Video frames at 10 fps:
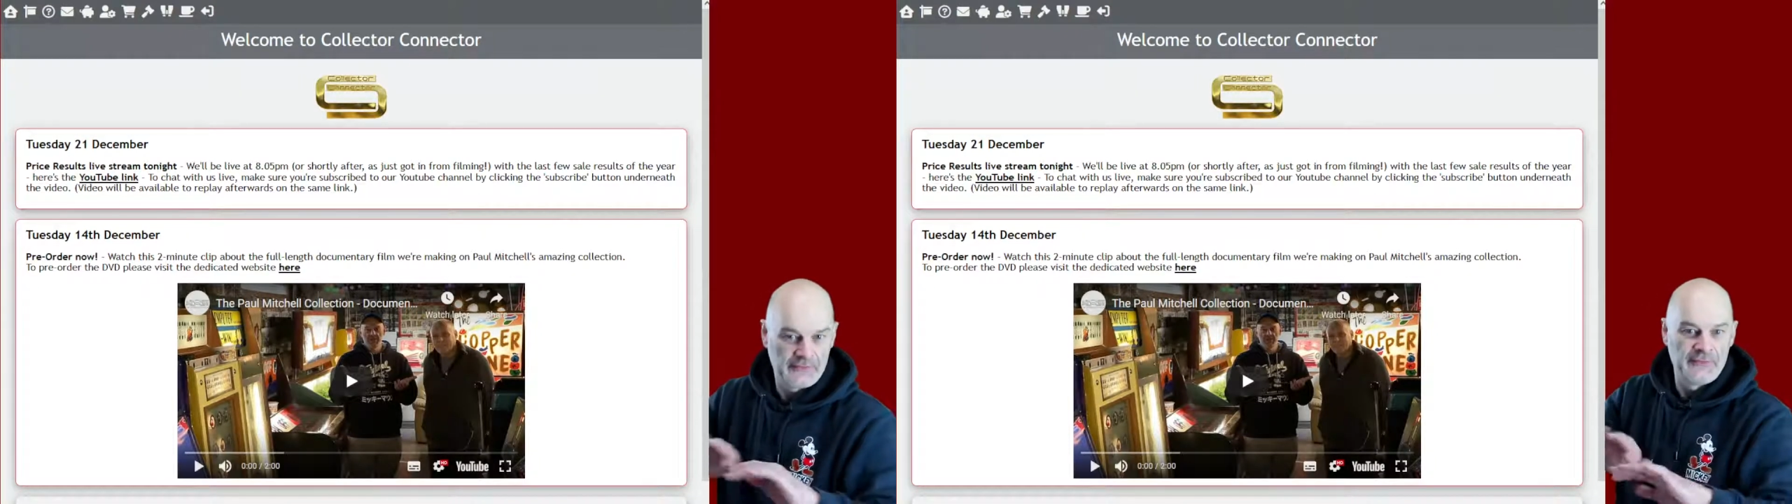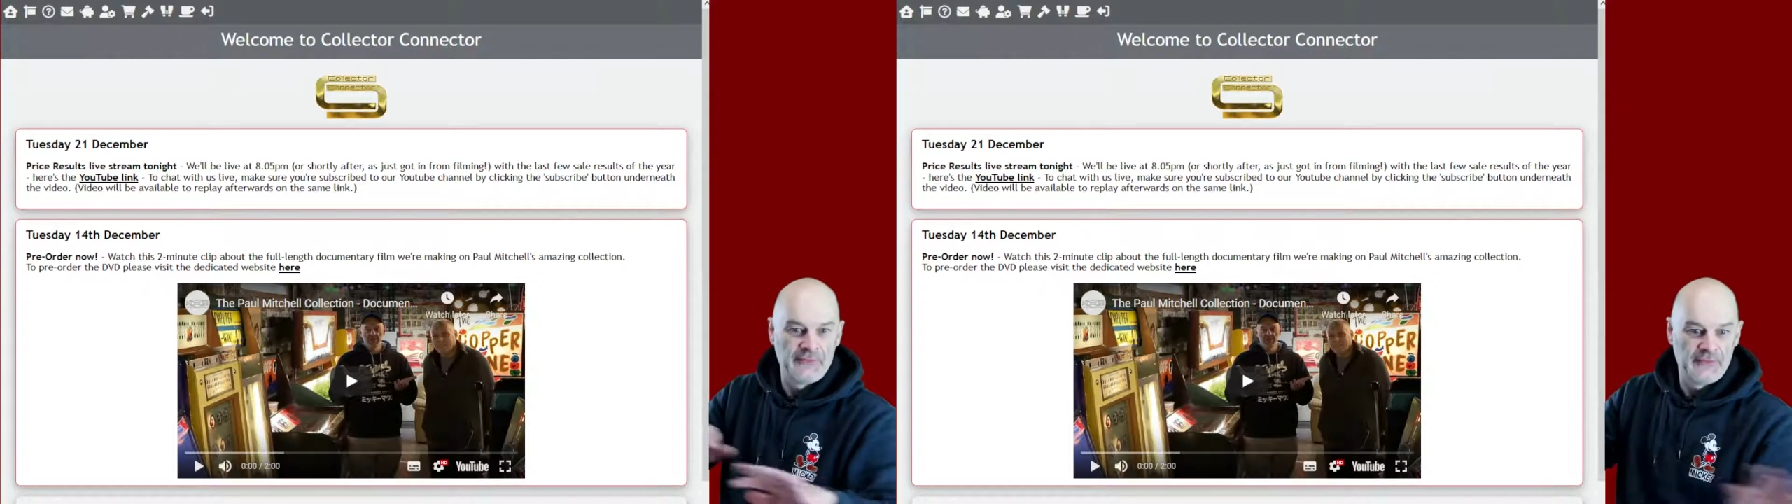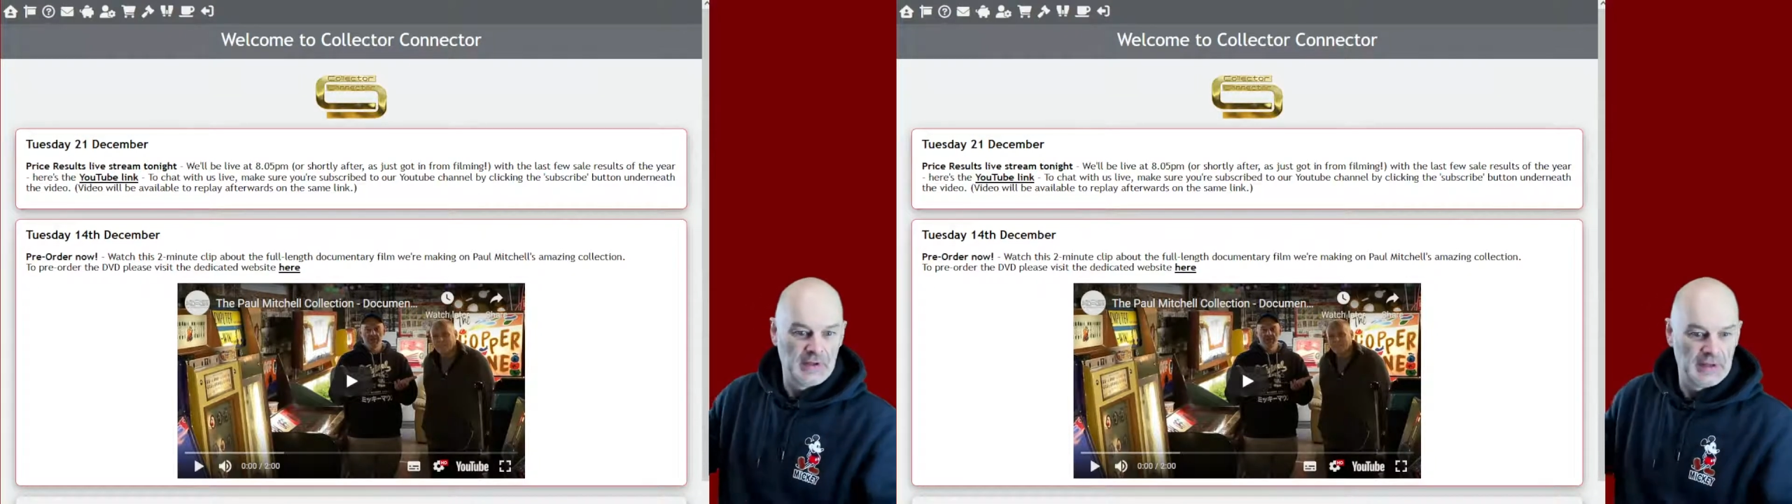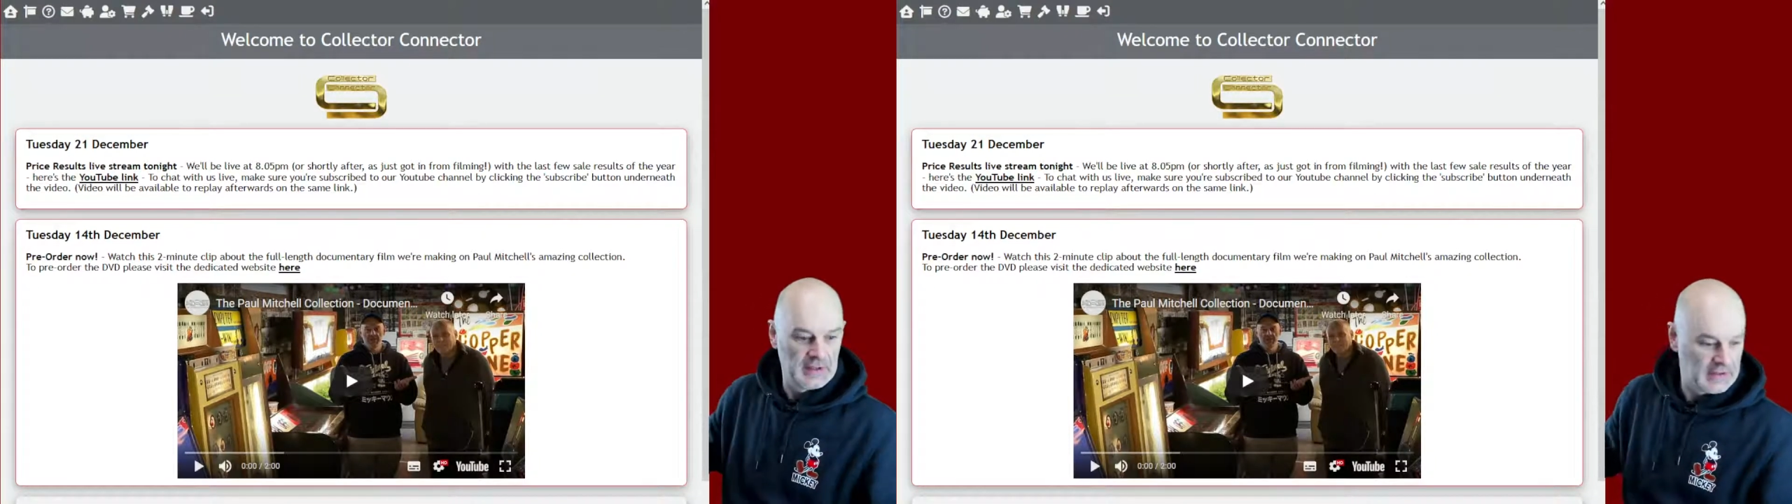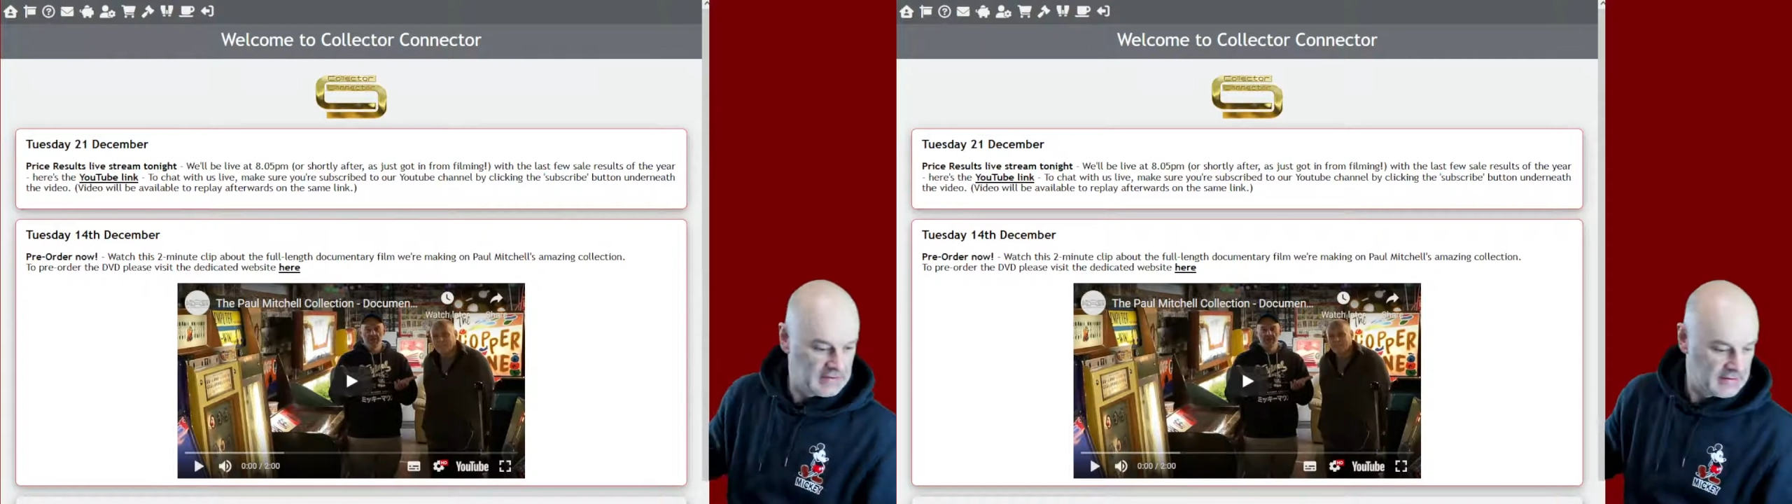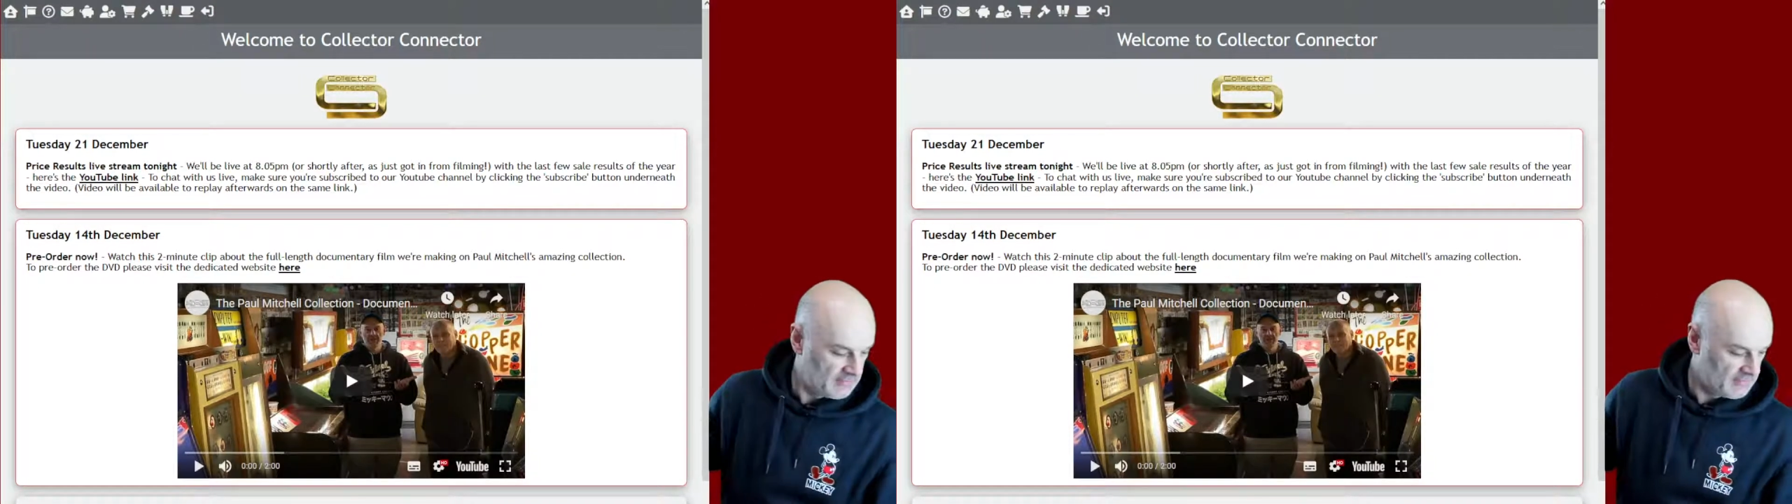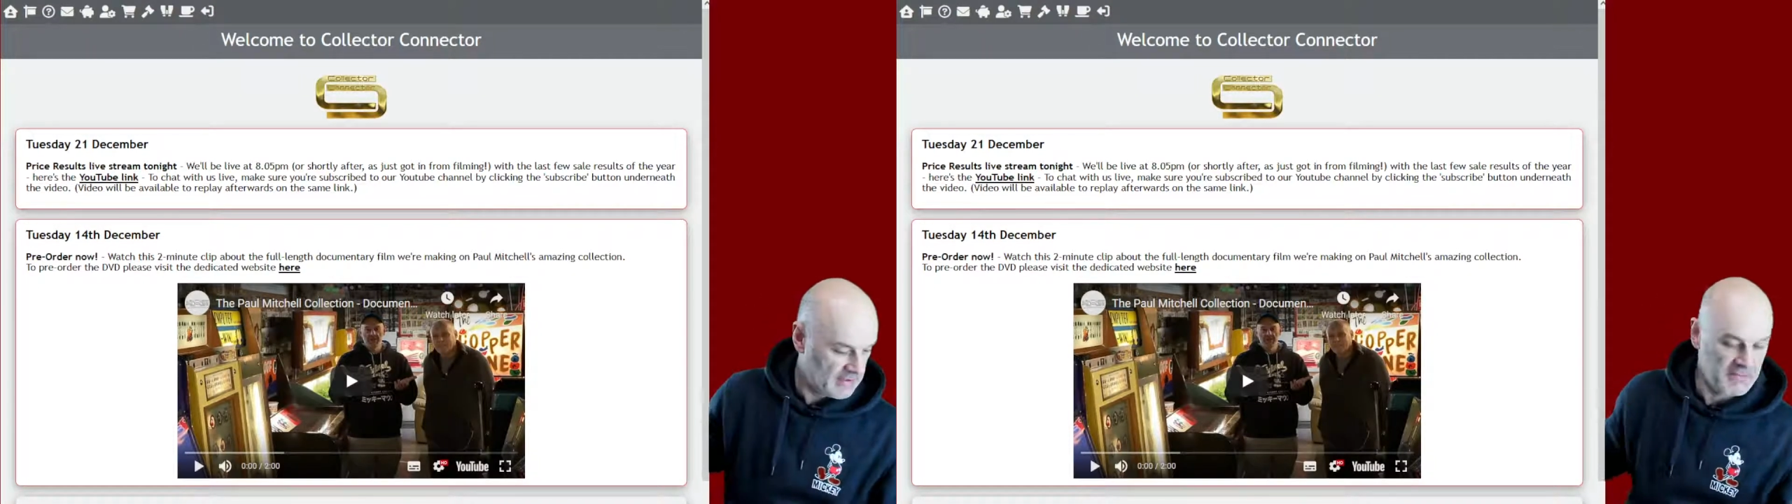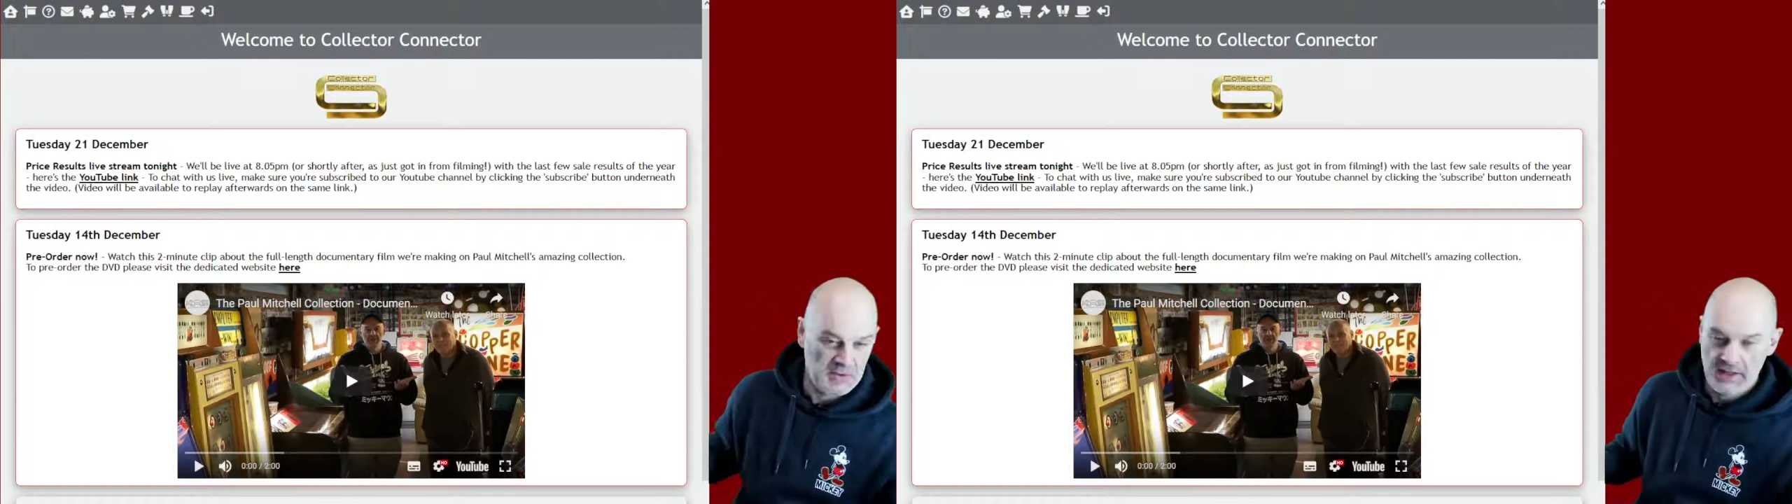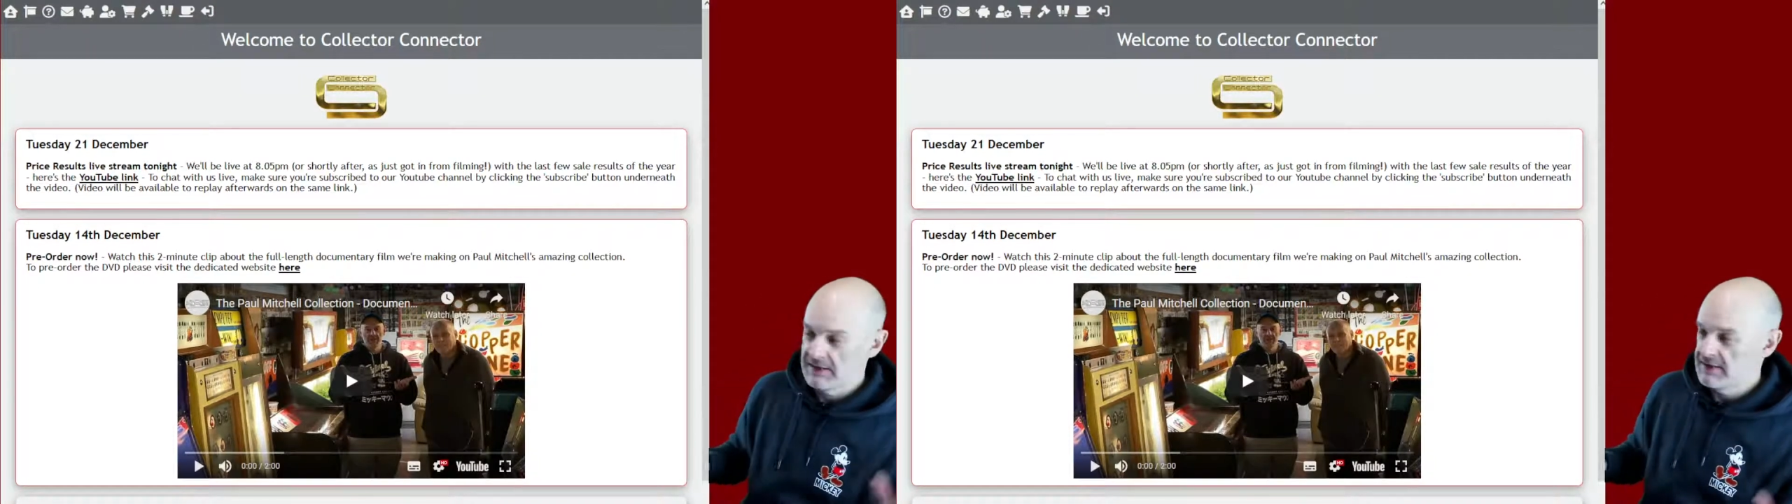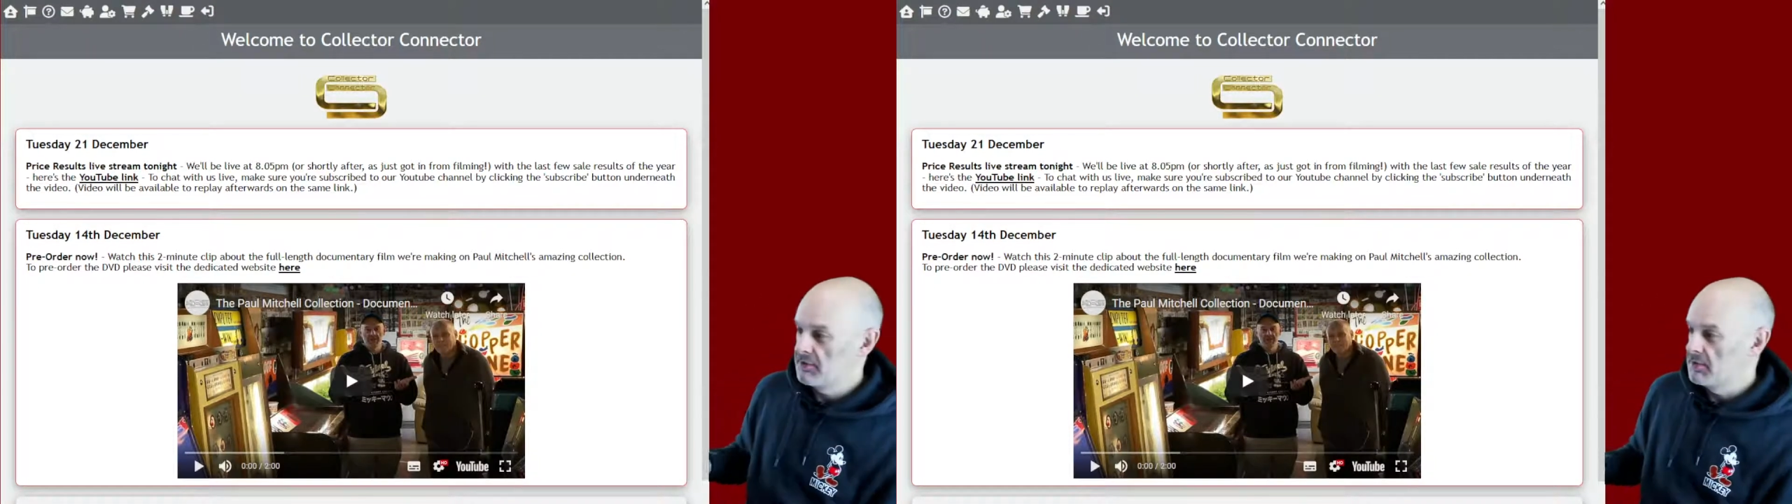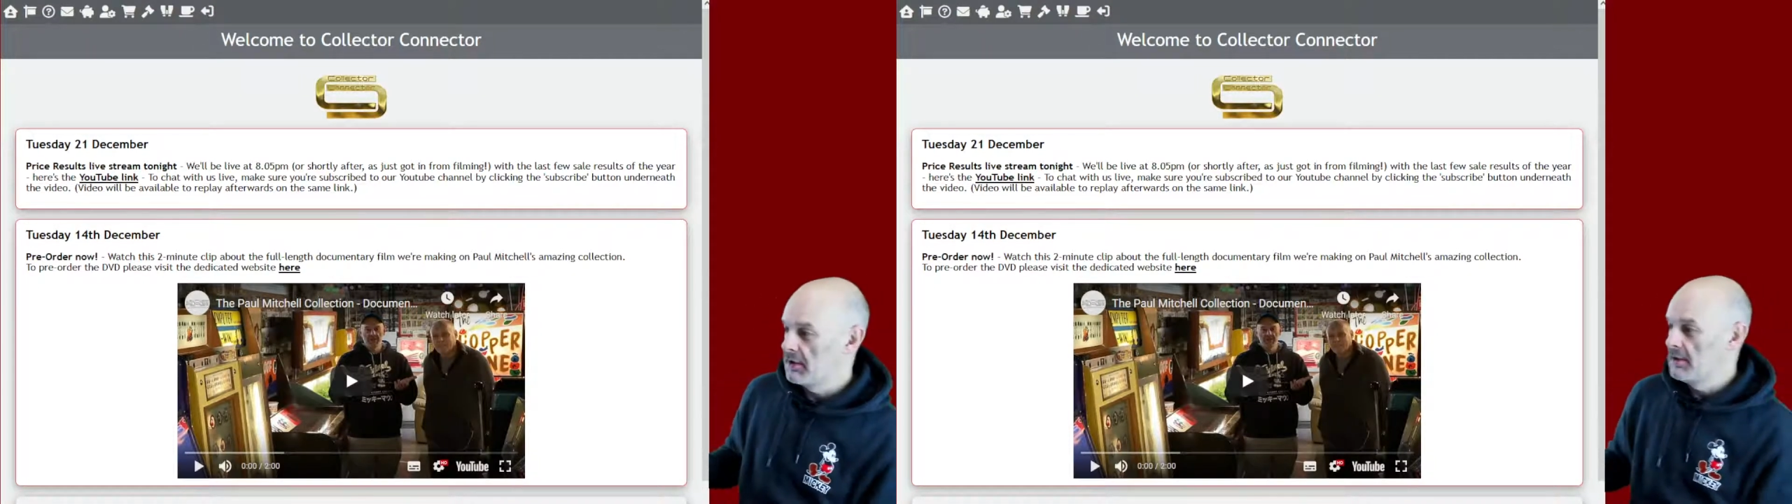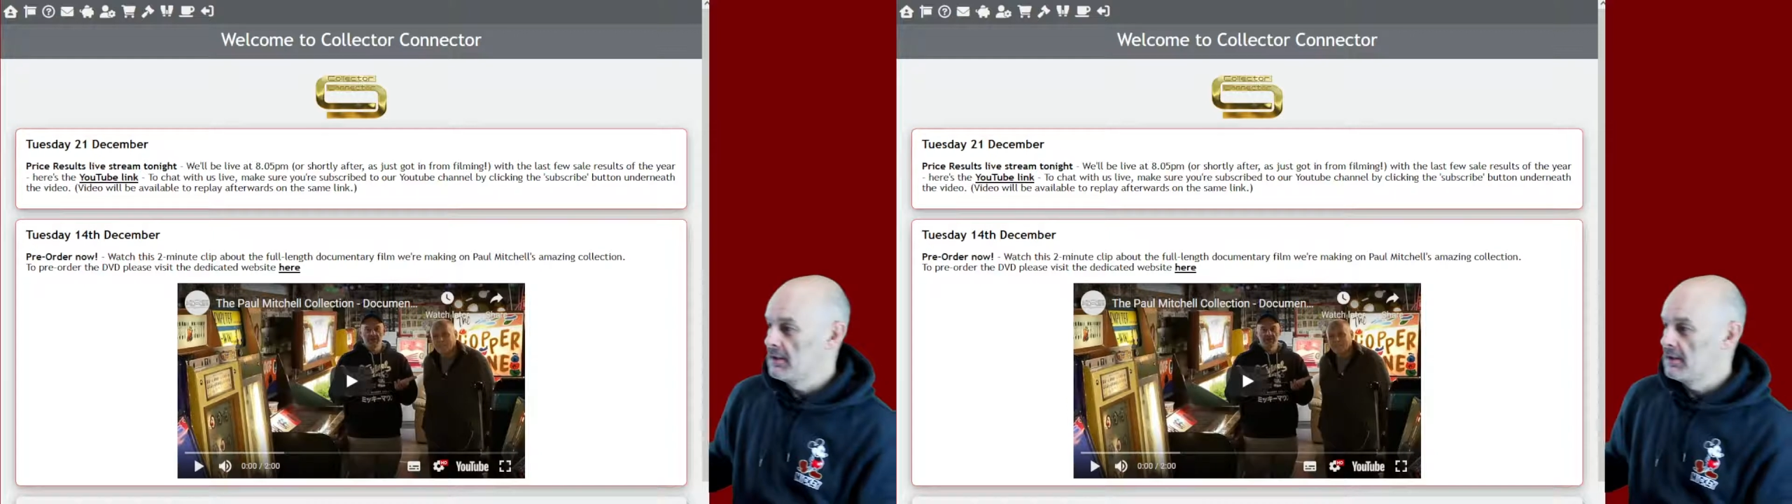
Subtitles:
flight cases and camera bags everywhere.